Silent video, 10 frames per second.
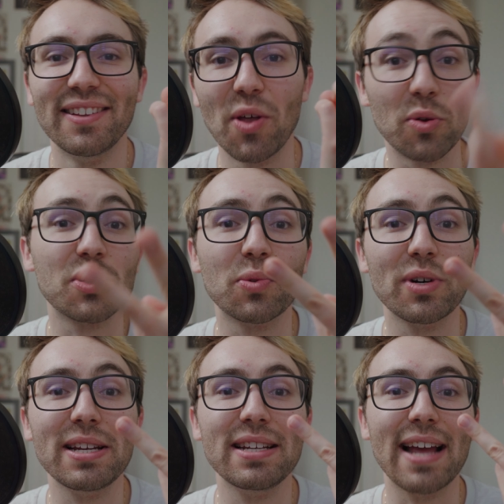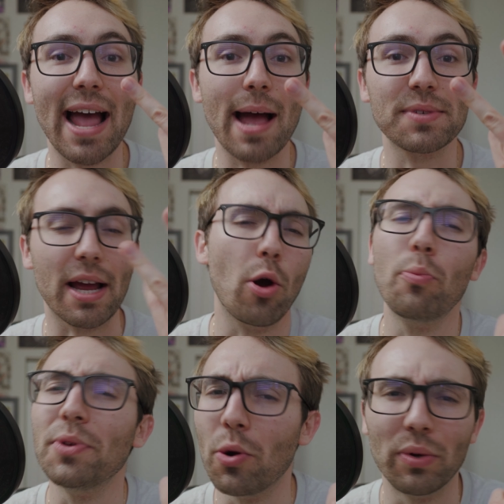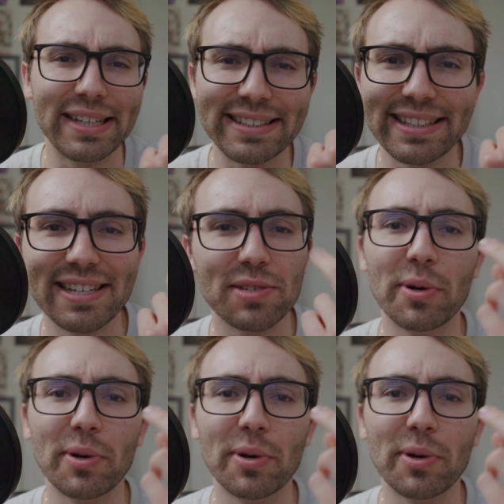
those 3 apps, I hope you know what LinkedIn is,